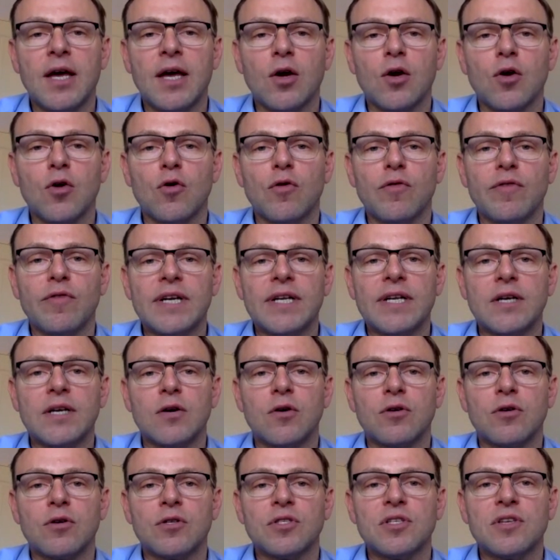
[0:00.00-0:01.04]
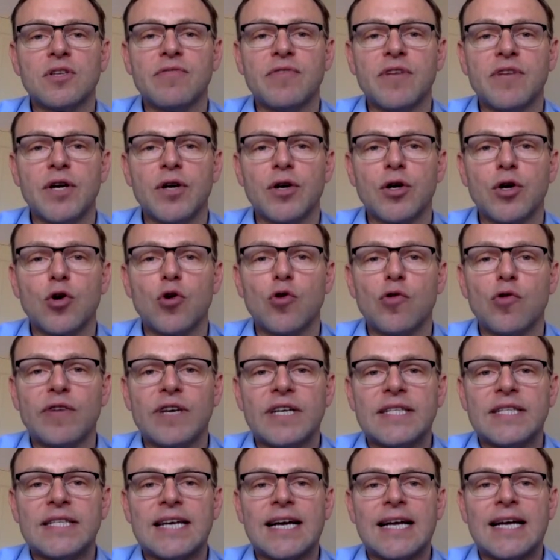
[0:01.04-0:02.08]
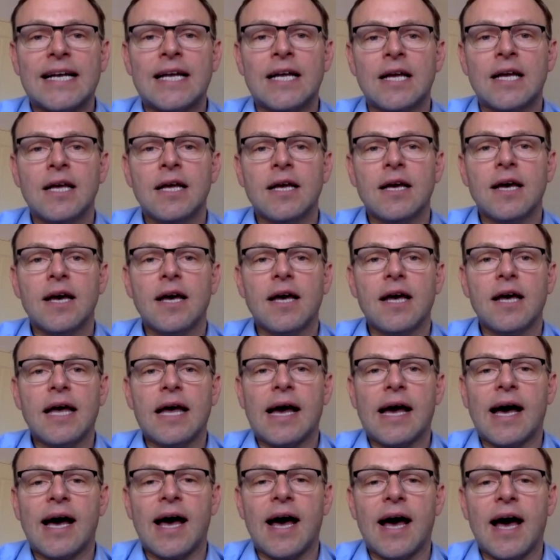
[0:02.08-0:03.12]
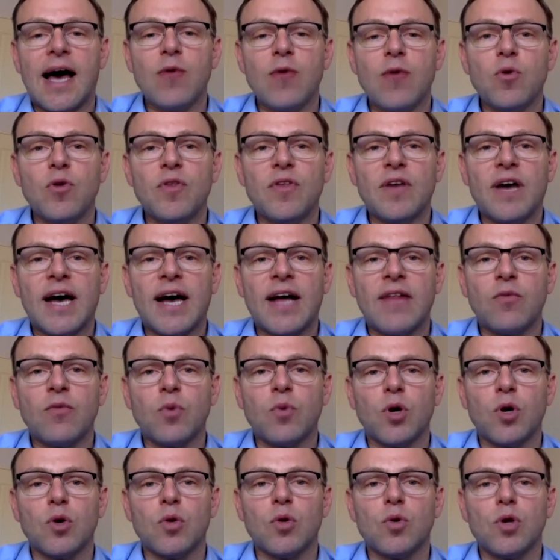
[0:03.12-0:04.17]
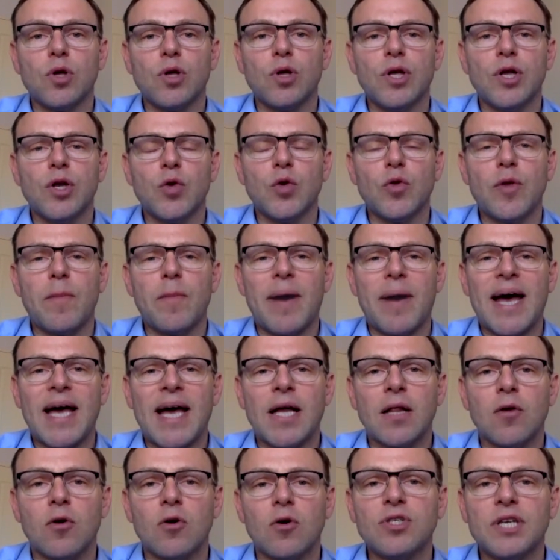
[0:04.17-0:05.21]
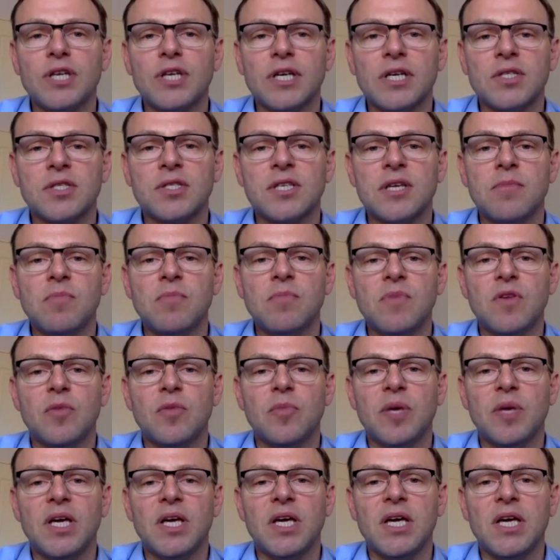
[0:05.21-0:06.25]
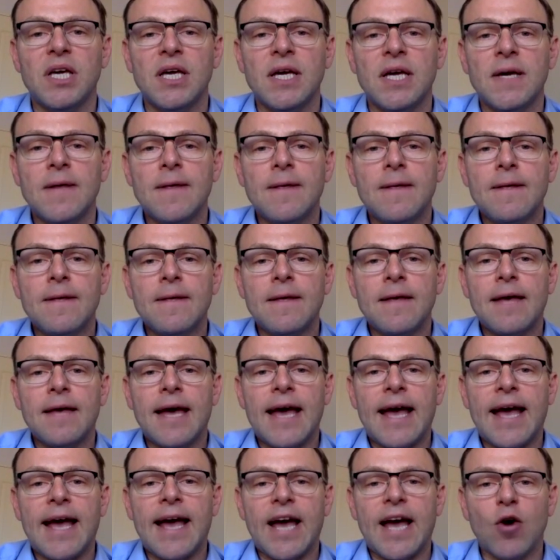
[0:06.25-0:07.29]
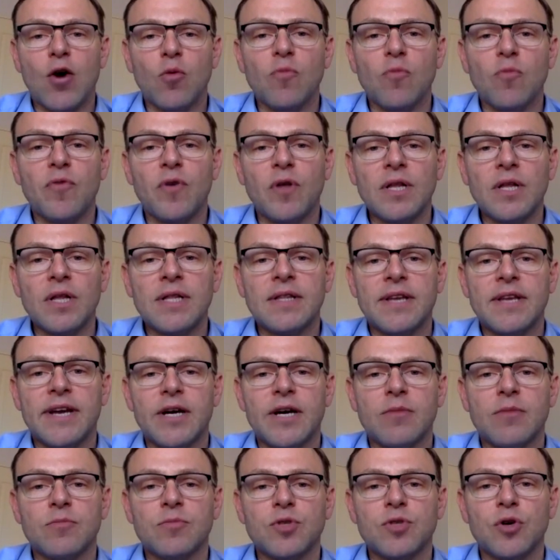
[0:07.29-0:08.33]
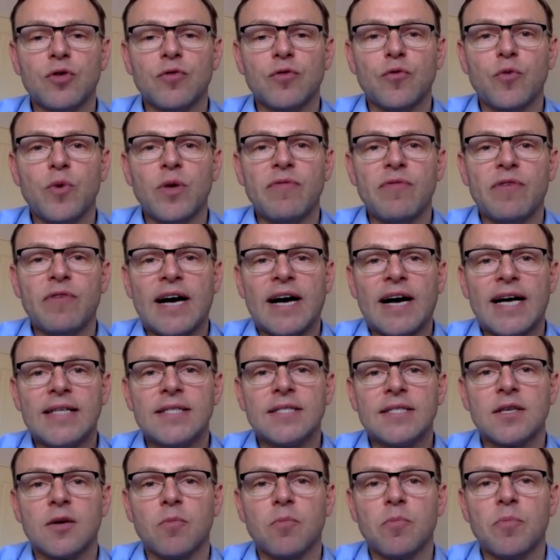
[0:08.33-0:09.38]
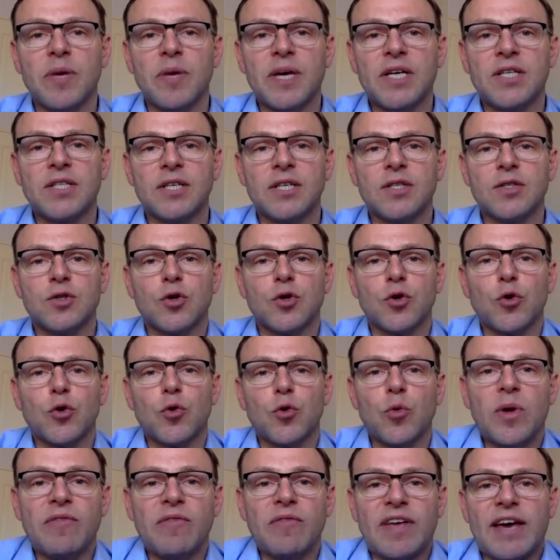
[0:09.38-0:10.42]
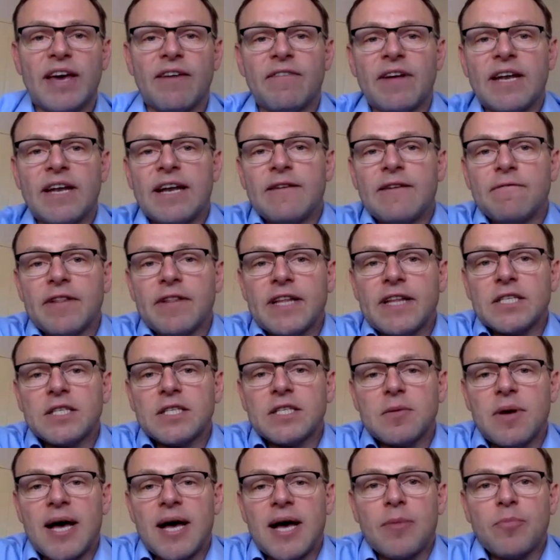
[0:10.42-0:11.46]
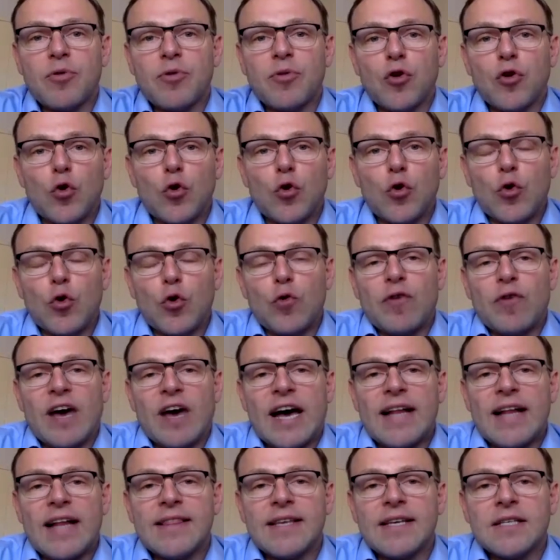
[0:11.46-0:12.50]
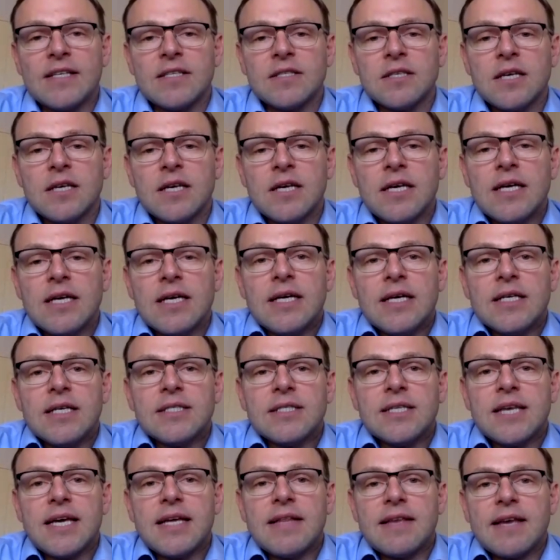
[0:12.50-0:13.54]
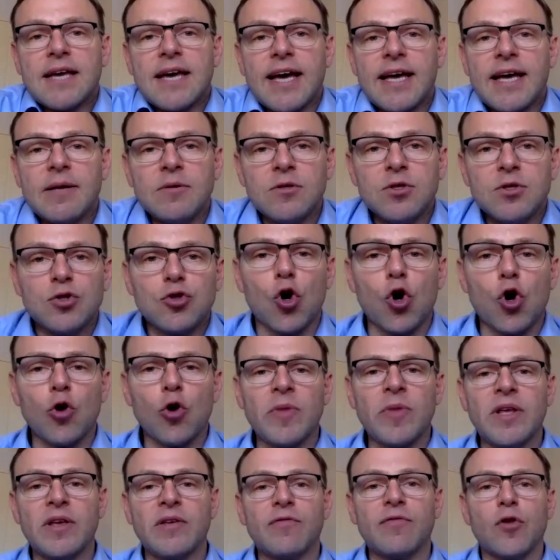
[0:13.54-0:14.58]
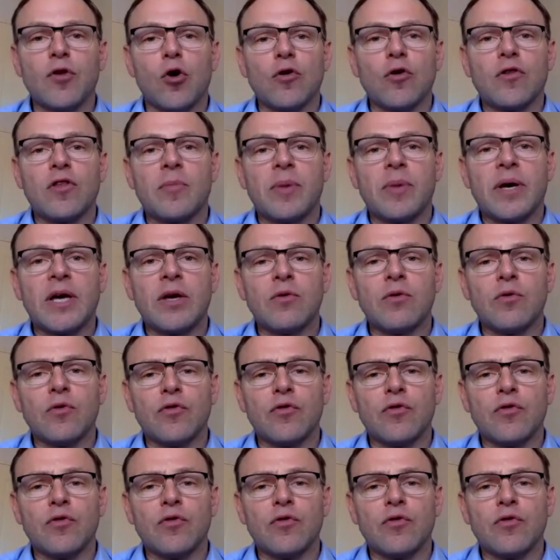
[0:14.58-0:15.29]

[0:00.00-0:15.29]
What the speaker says: COVID or severe COVID? And I would add, you know, the biologics seem to be helpful in terms of we've had some patients who we've given infliximab to who've had this cytokine storm that you've talked about.